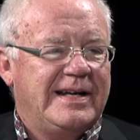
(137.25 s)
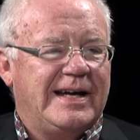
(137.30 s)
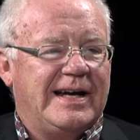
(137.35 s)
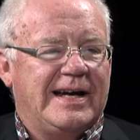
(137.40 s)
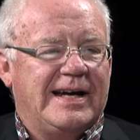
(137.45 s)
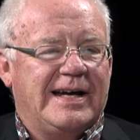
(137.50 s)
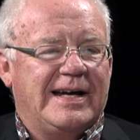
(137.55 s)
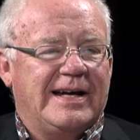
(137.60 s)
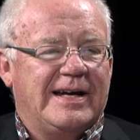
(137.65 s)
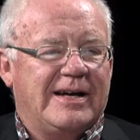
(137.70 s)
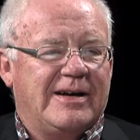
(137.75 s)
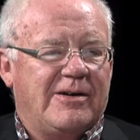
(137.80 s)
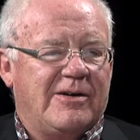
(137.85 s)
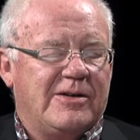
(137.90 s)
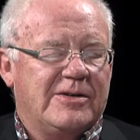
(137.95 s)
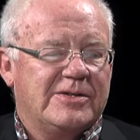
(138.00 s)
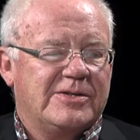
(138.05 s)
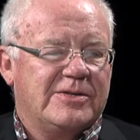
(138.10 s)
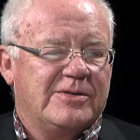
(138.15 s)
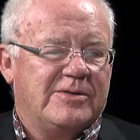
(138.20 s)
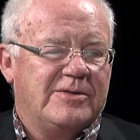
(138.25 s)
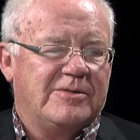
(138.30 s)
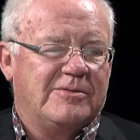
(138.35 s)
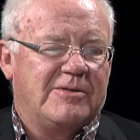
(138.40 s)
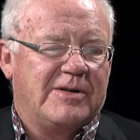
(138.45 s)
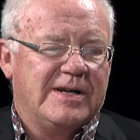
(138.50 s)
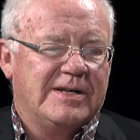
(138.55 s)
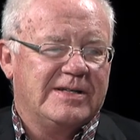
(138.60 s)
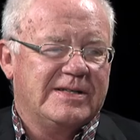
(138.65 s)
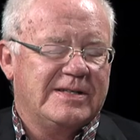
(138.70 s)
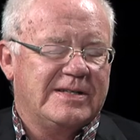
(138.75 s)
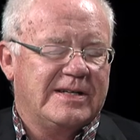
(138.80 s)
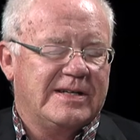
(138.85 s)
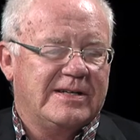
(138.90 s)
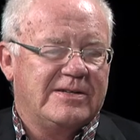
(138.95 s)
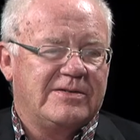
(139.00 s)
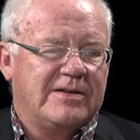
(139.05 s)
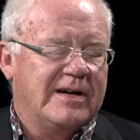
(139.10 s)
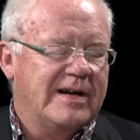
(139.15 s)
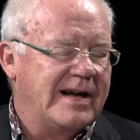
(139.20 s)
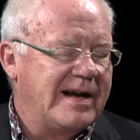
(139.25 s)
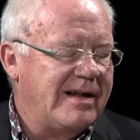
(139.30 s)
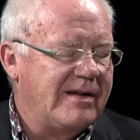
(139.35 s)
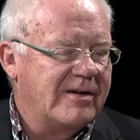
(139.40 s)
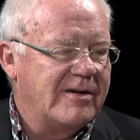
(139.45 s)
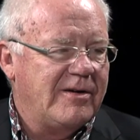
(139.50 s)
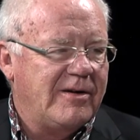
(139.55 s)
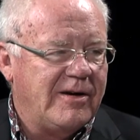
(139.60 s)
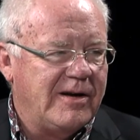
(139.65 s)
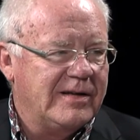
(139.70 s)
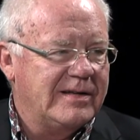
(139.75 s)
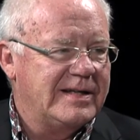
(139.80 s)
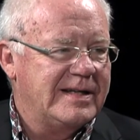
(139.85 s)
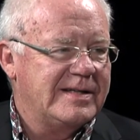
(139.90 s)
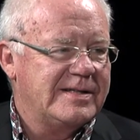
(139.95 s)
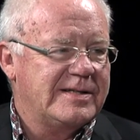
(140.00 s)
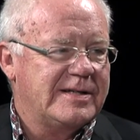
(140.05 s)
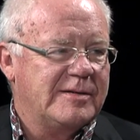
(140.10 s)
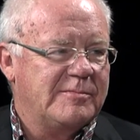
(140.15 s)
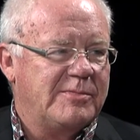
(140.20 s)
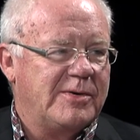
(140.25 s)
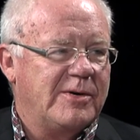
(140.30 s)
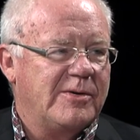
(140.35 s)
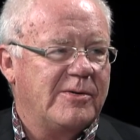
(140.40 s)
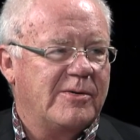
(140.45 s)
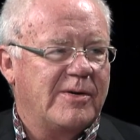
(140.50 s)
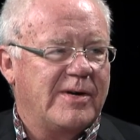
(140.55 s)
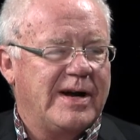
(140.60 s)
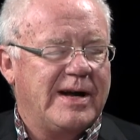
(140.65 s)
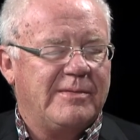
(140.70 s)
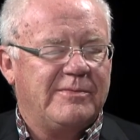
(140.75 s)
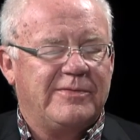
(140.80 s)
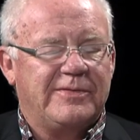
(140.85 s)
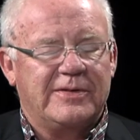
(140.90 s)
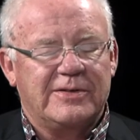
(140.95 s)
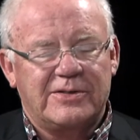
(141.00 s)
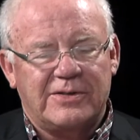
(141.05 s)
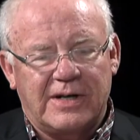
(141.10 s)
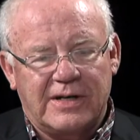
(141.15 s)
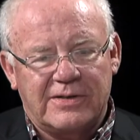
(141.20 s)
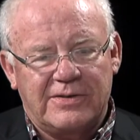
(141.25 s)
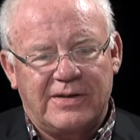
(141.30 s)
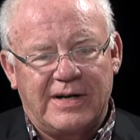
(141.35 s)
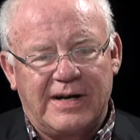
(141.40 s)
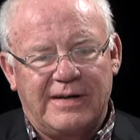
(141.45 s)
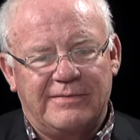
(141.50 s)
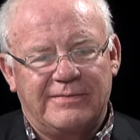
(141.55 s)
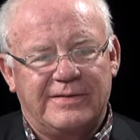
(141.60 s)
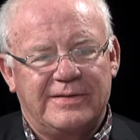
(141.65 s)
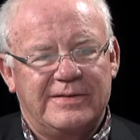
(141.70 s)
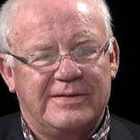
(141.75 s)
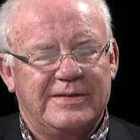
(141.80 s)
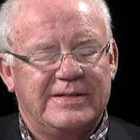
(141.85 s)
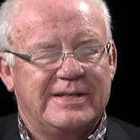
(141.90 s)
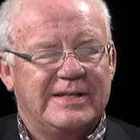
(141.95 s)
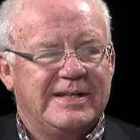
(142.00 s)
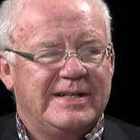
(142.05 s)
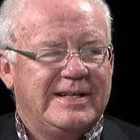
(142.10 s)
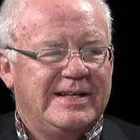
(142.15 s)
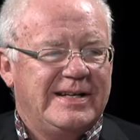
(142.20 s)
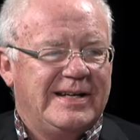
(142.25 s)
Uh, also runs a drug and alcohol testing program for truck drivers,